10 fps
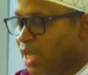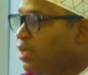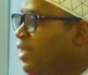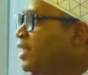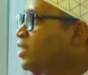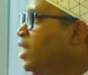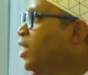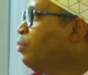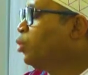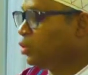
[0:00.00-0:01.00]
that has
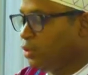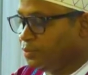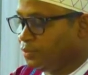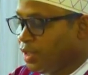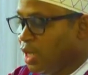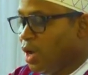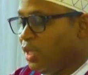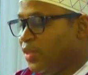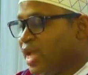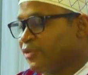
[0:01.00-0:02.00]
enabled
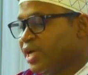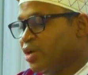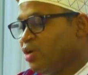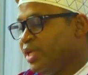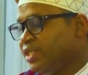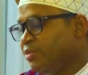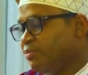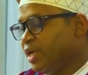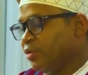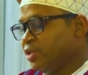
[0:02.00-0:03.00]
the African community in
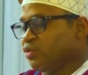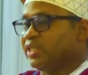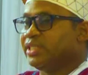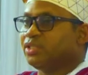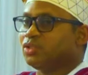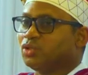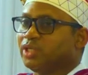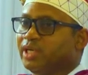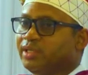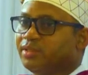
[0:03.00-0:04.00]
Ballarat to attain such
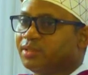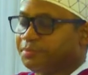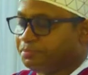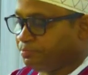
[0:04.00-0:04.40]
heights.